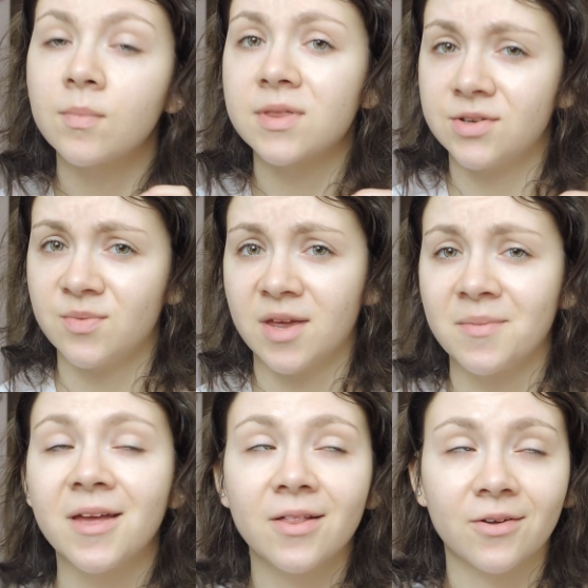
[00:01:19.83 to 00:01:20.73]
but they do make
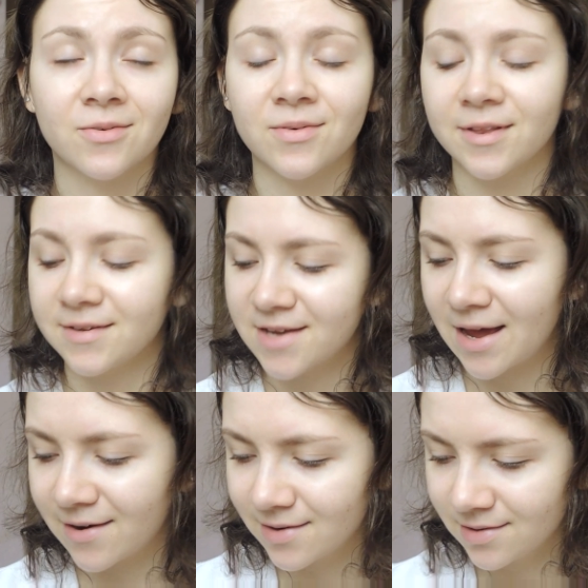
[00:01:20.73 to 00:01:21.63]
me look really
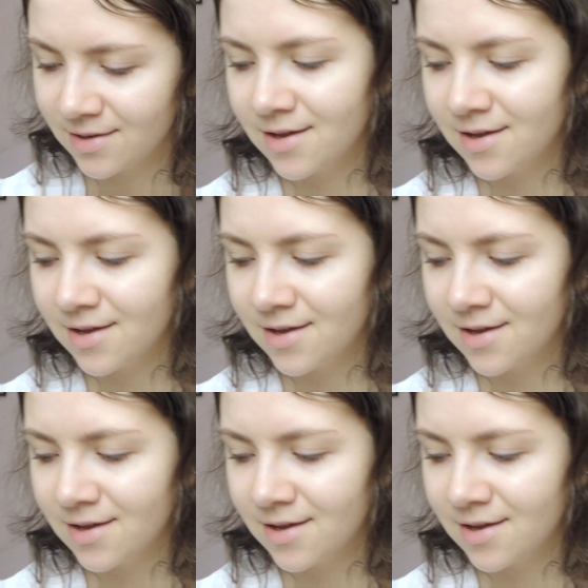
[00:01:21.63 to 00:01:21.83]
tired.